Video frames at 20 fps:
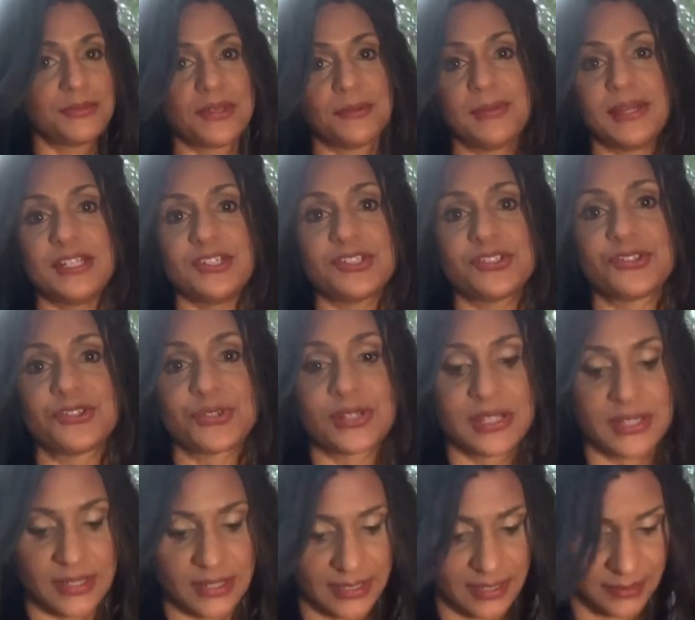I may just
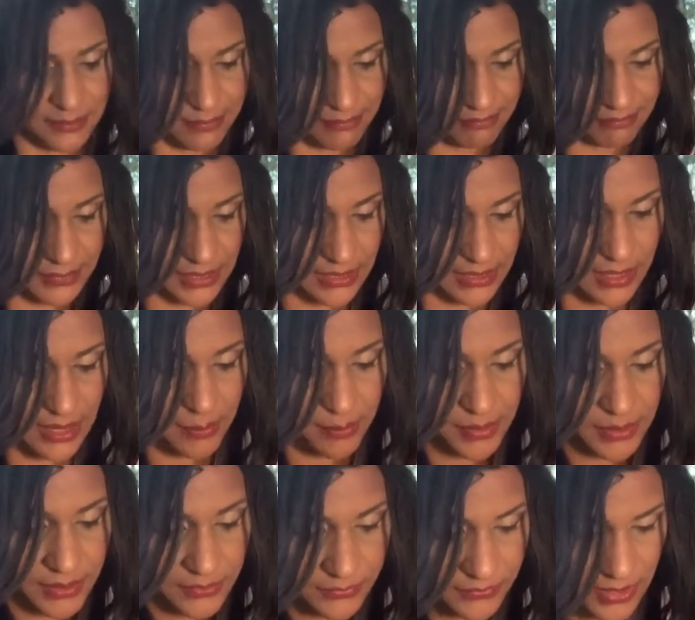drink a
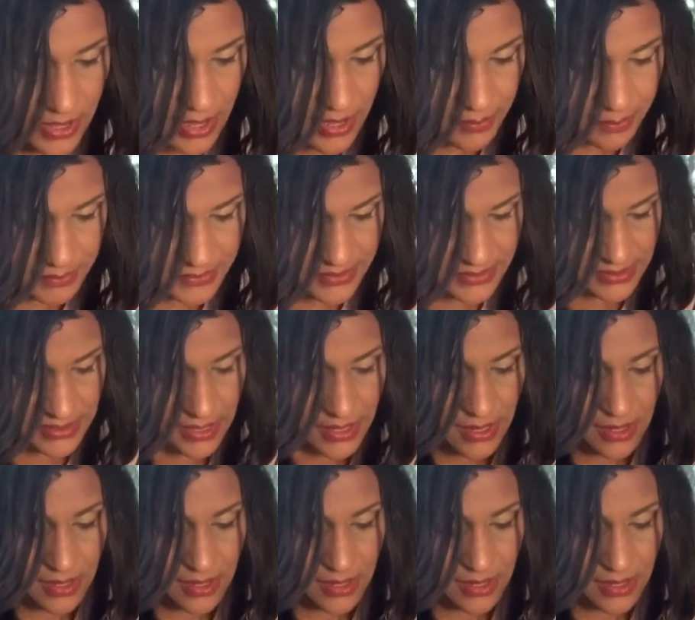couple of cups,